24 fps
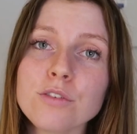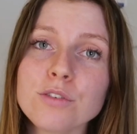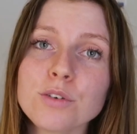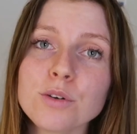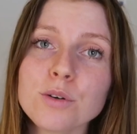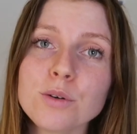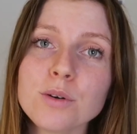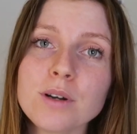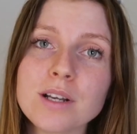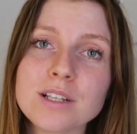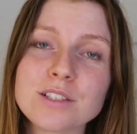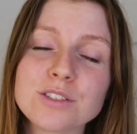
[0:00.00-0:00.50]

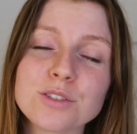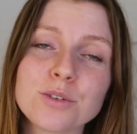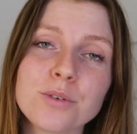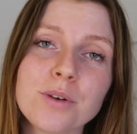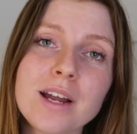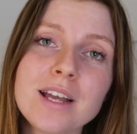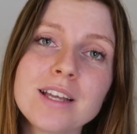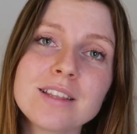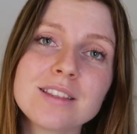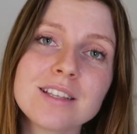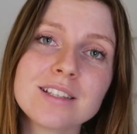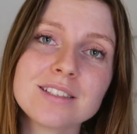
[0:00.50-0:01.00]
Overall, it's
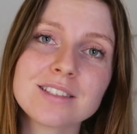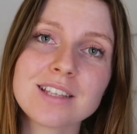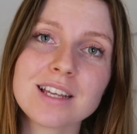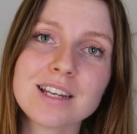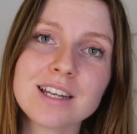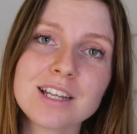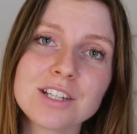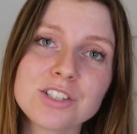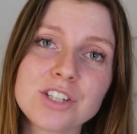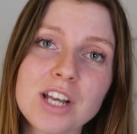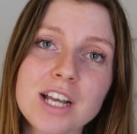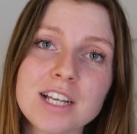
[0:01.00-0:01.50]
great that
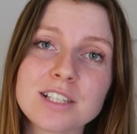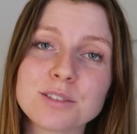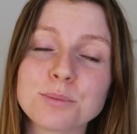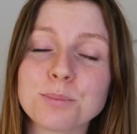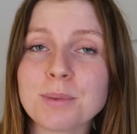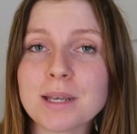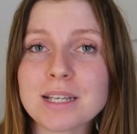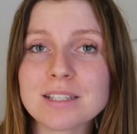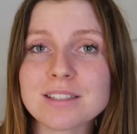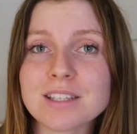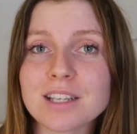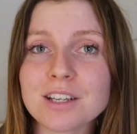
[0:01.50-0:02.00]
ZenLedger has
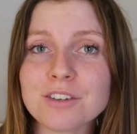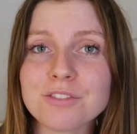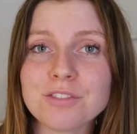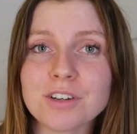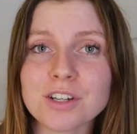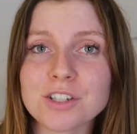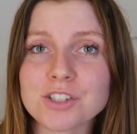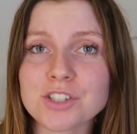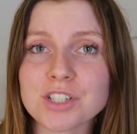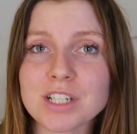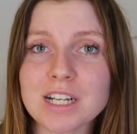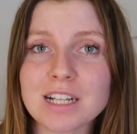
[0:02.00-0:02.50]
basic
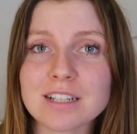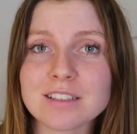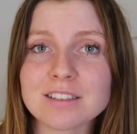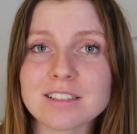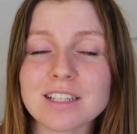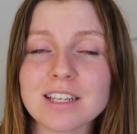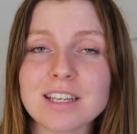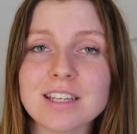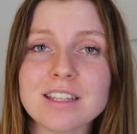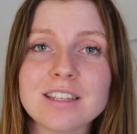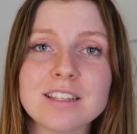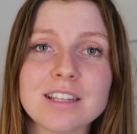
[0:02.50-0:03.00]

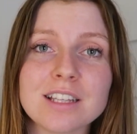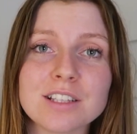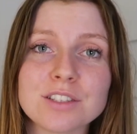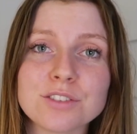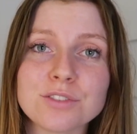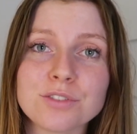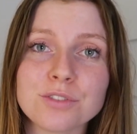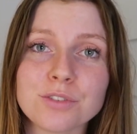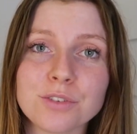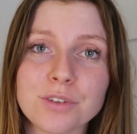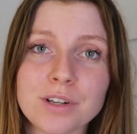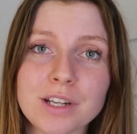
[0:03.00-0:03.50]
functionality that's
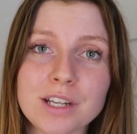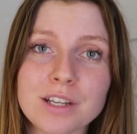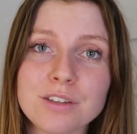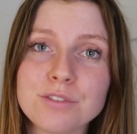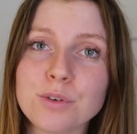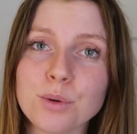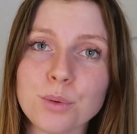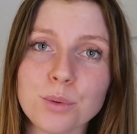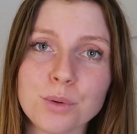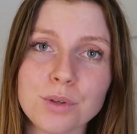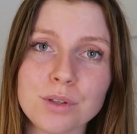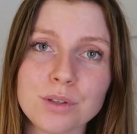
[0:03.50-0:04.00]
free
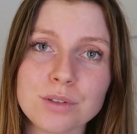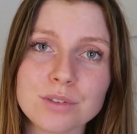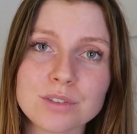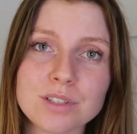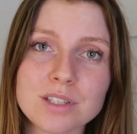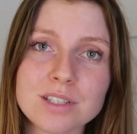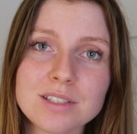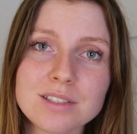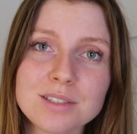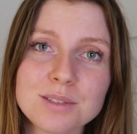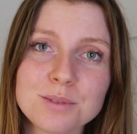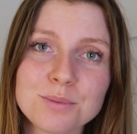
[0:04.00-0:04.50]
for all
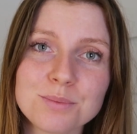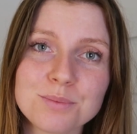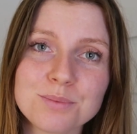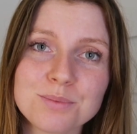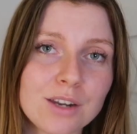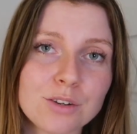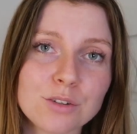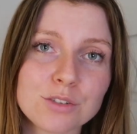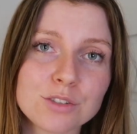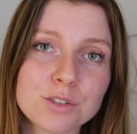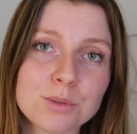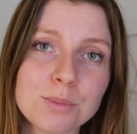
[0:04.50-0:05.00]
users,
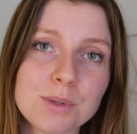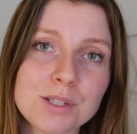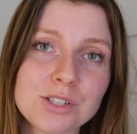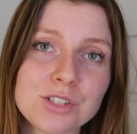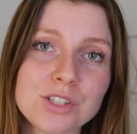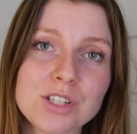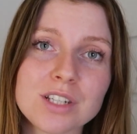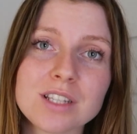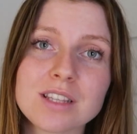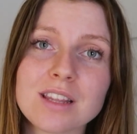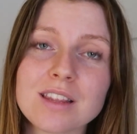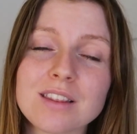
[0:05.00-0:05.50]
and not to
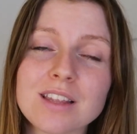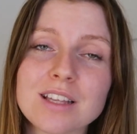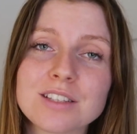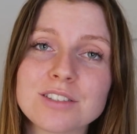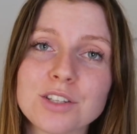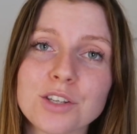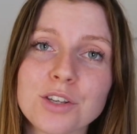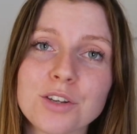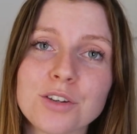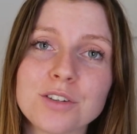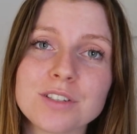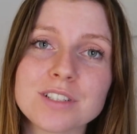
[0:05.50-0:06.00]
mention that their
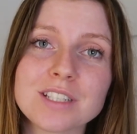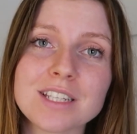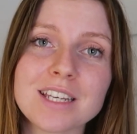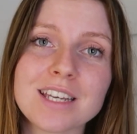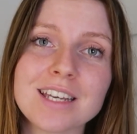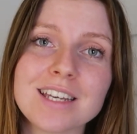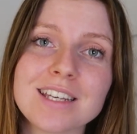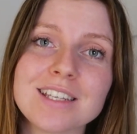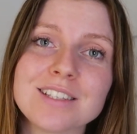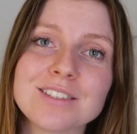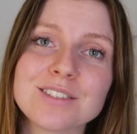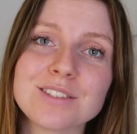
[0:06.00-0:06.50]
security
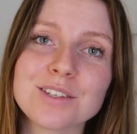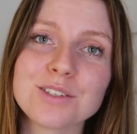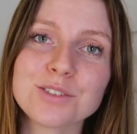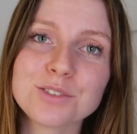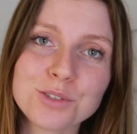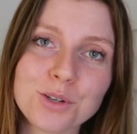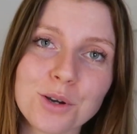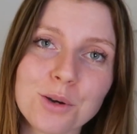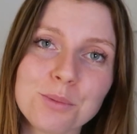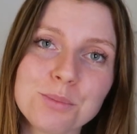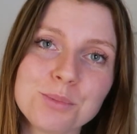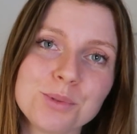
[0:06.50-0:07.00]
is
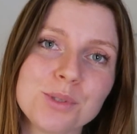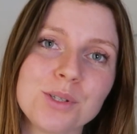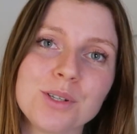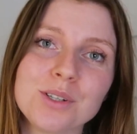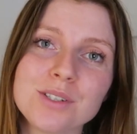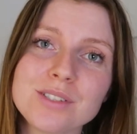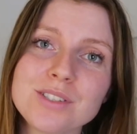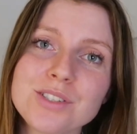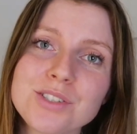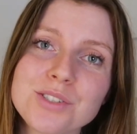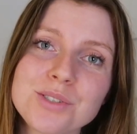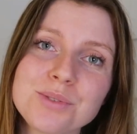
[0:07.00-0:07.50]

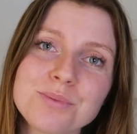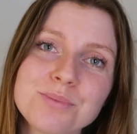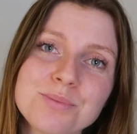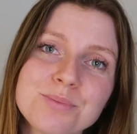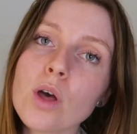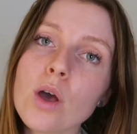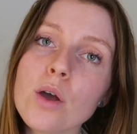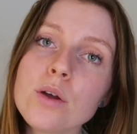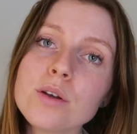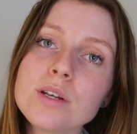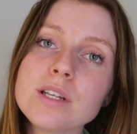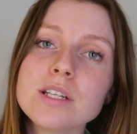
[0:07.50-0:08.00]
top-notch.
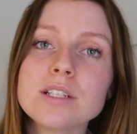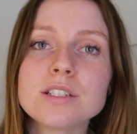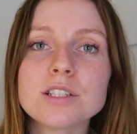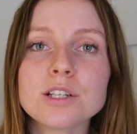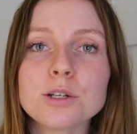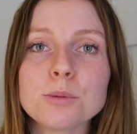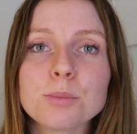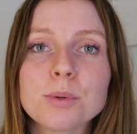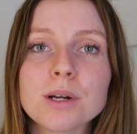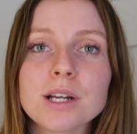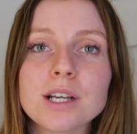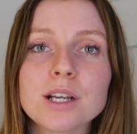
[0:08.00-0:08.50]
The only
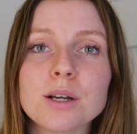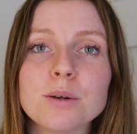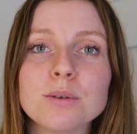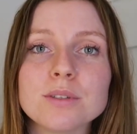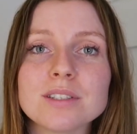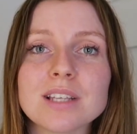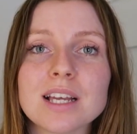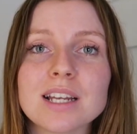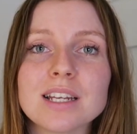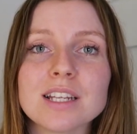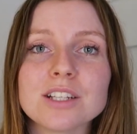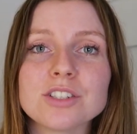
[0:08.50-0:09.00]
deal breaker
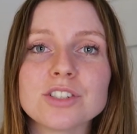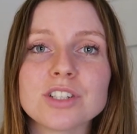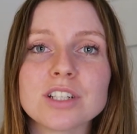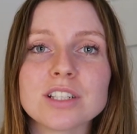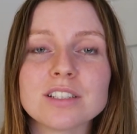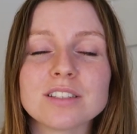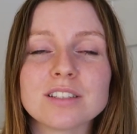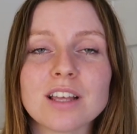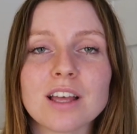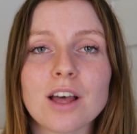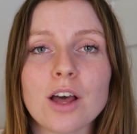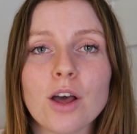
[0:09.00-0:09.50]
with ZenLedger
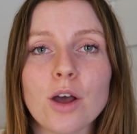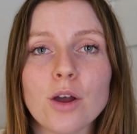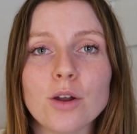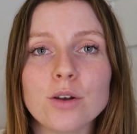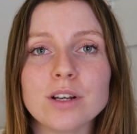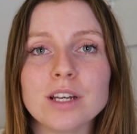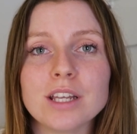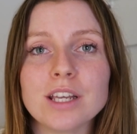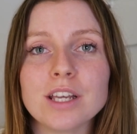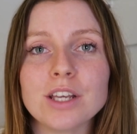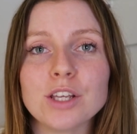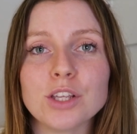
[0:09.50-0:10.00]
is that
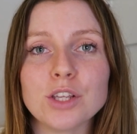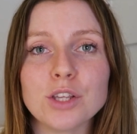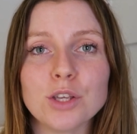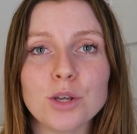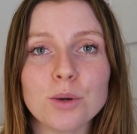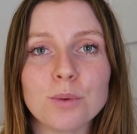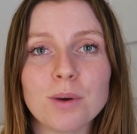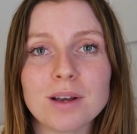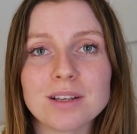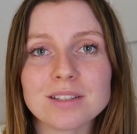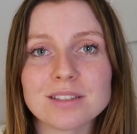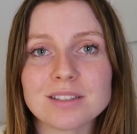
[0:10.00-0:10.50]
only
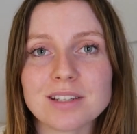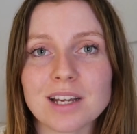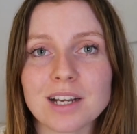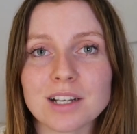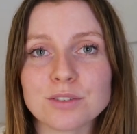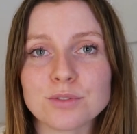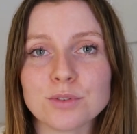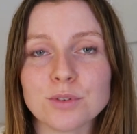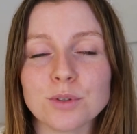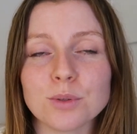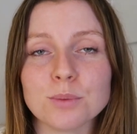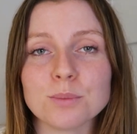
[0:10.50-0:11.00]
US
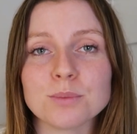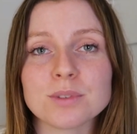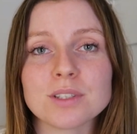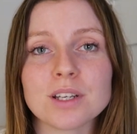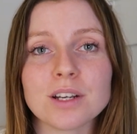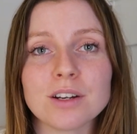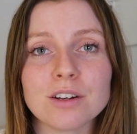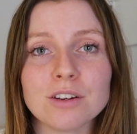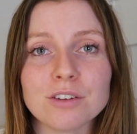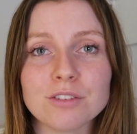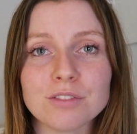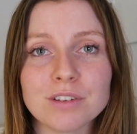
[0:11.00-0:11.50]
tax forms
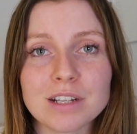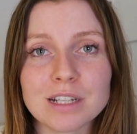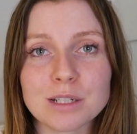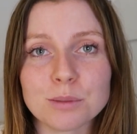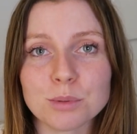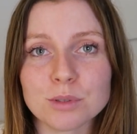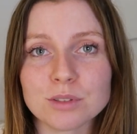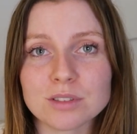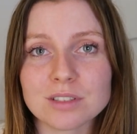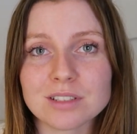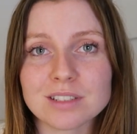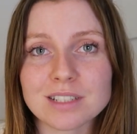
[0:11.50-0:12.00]
are
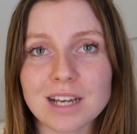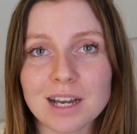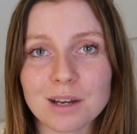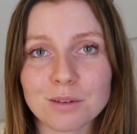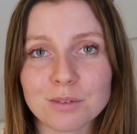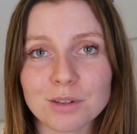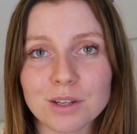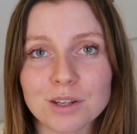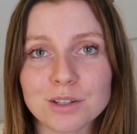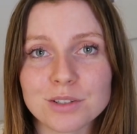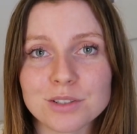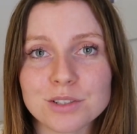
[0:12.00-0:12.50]
available to
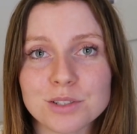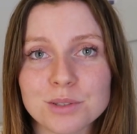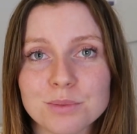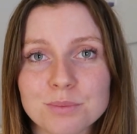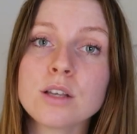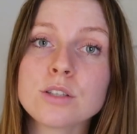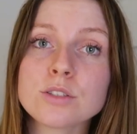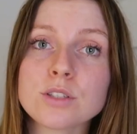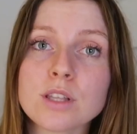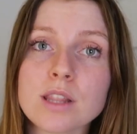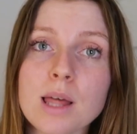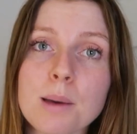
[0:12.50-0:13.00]
download,
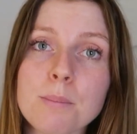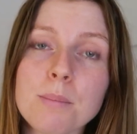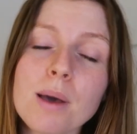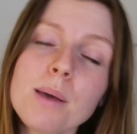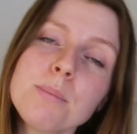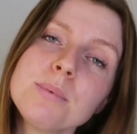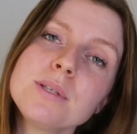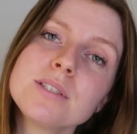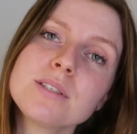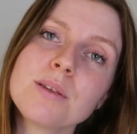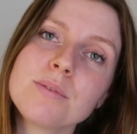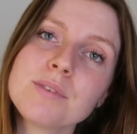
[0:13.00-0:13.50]
so that
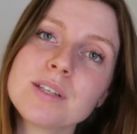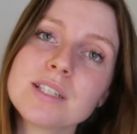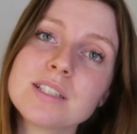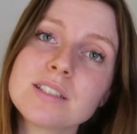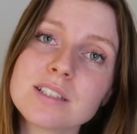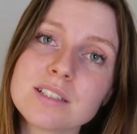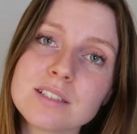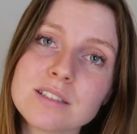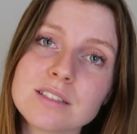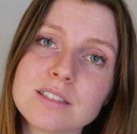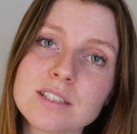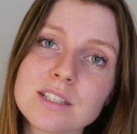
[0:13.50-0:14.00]
might be something
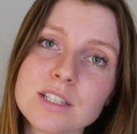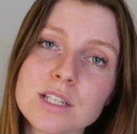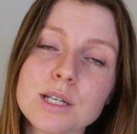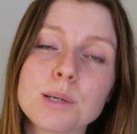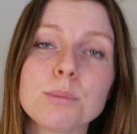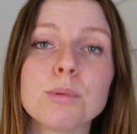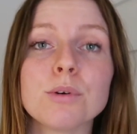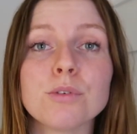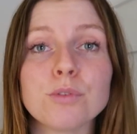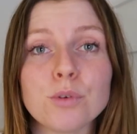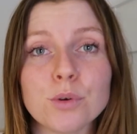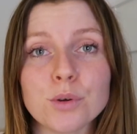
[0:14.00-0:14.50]
to
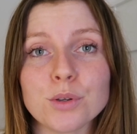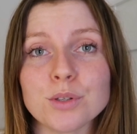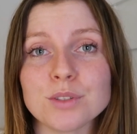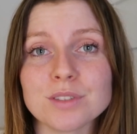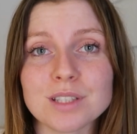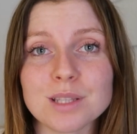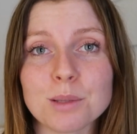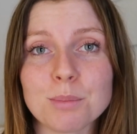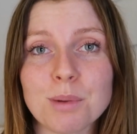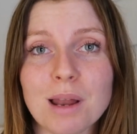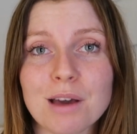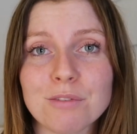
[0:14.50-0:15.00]
consider before
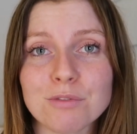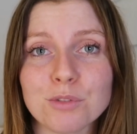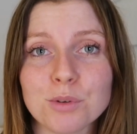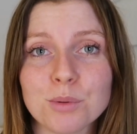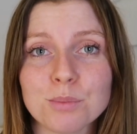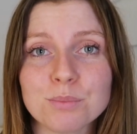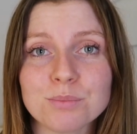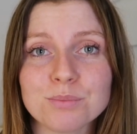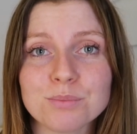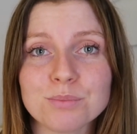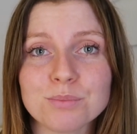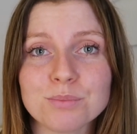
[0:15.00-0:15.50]
using the
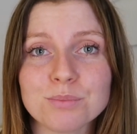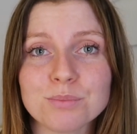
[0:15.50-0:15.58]
platform.